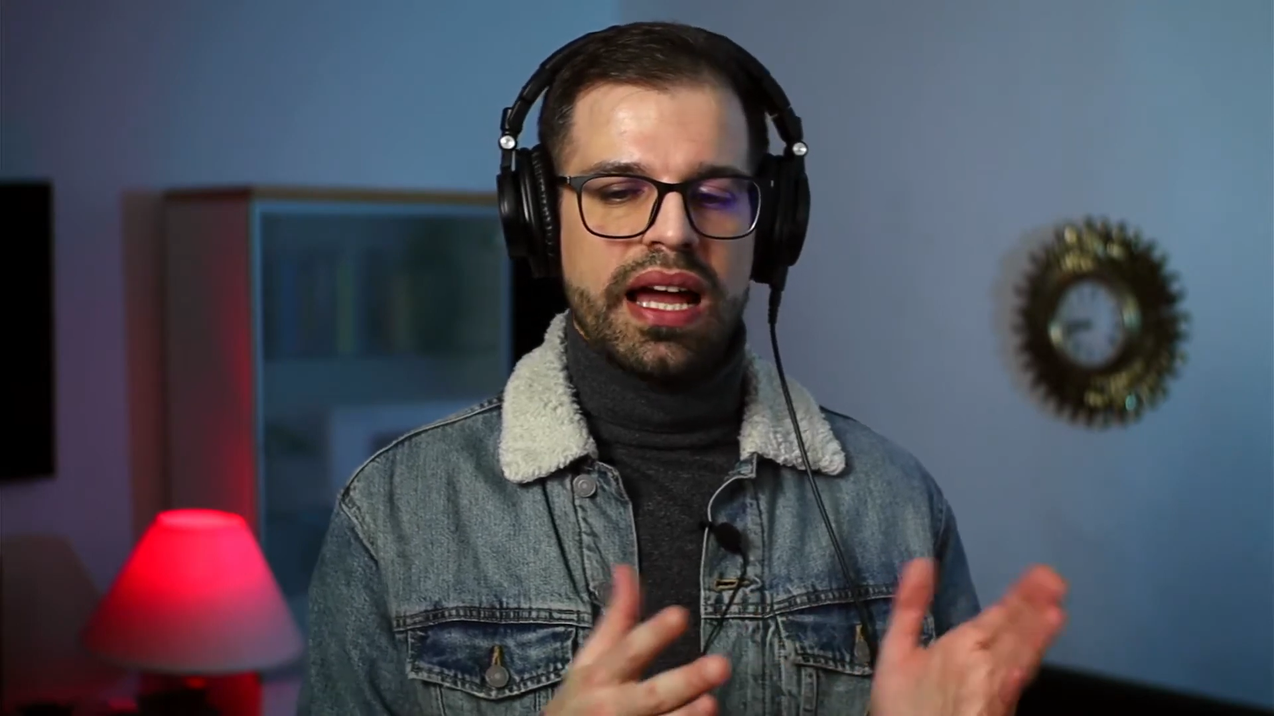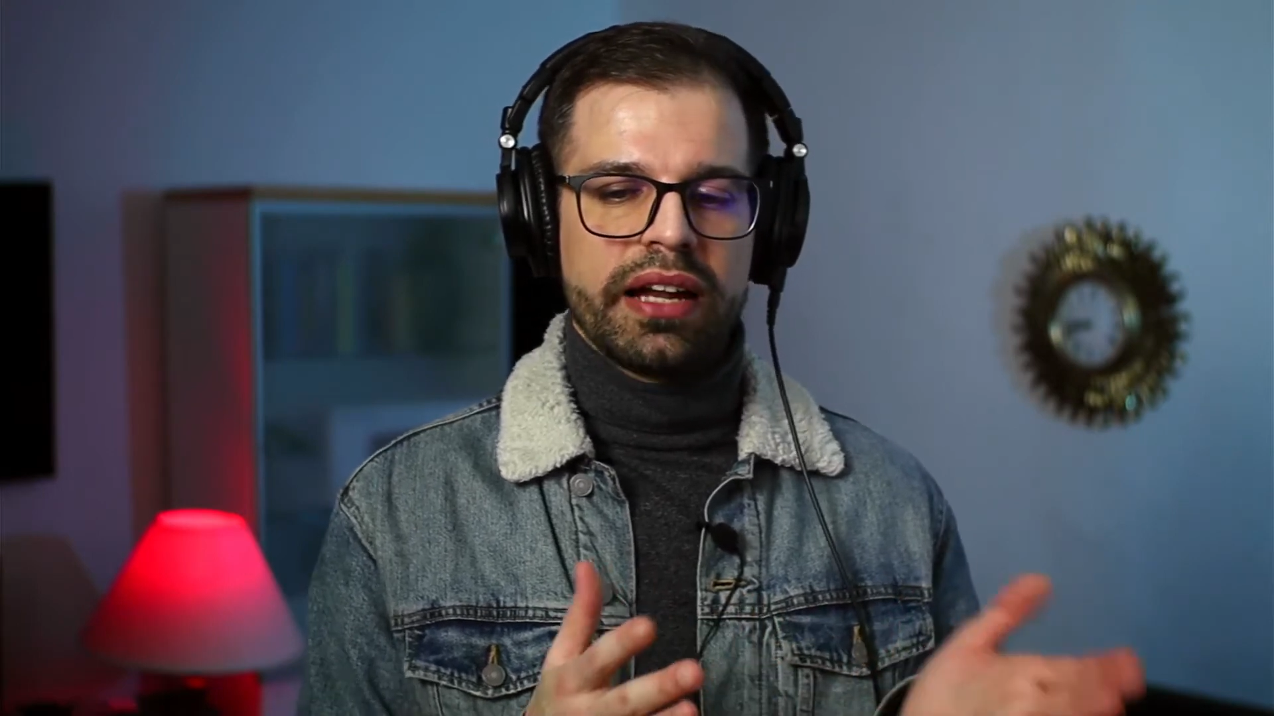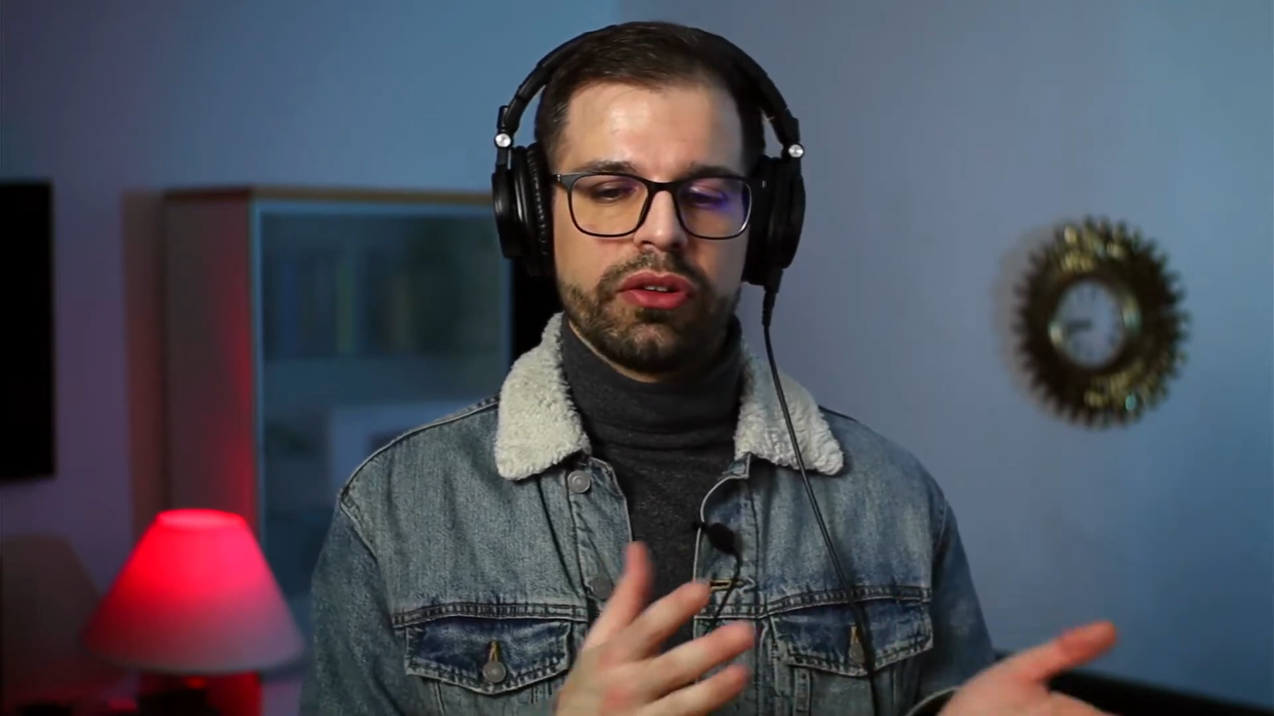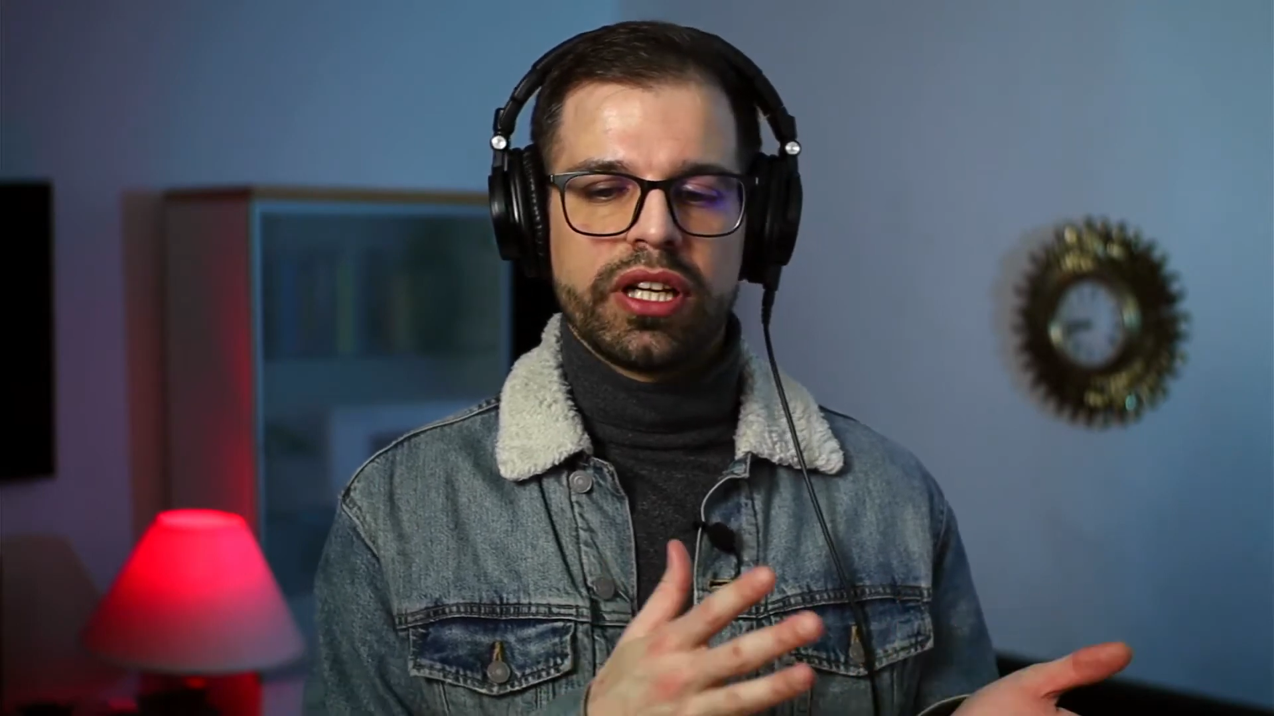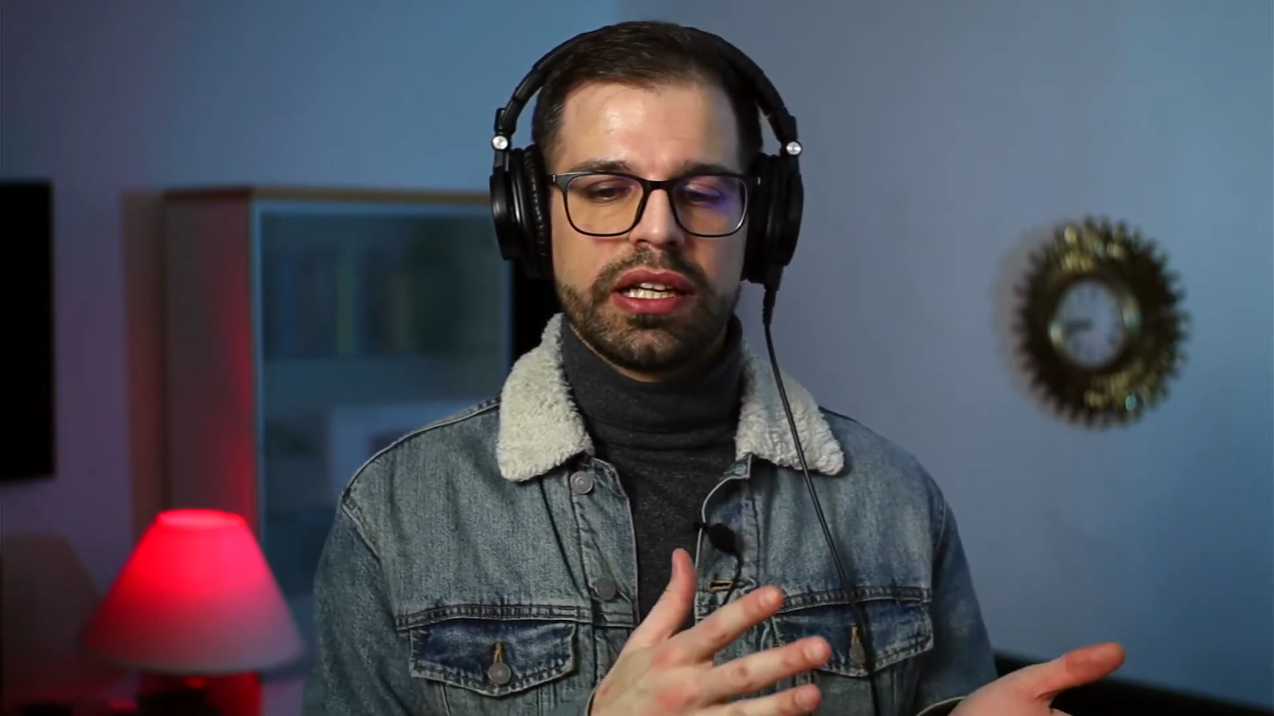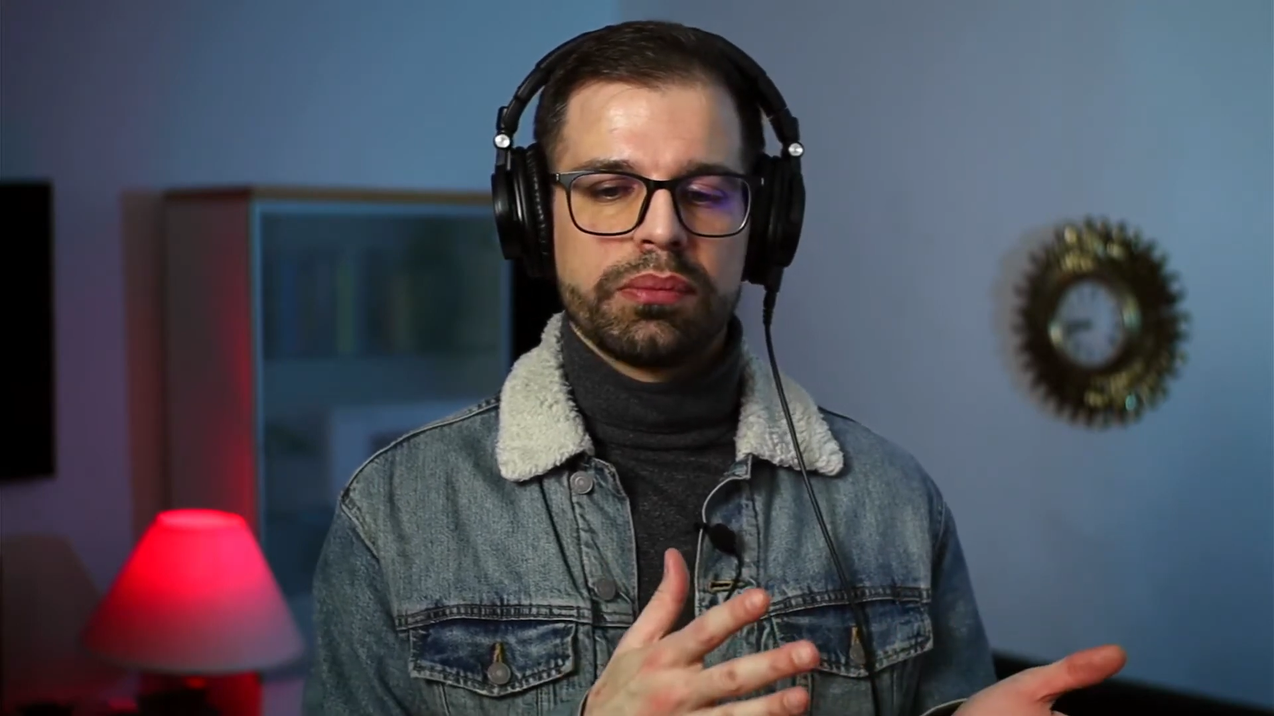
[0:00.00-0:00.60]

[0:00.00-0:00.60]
I don't need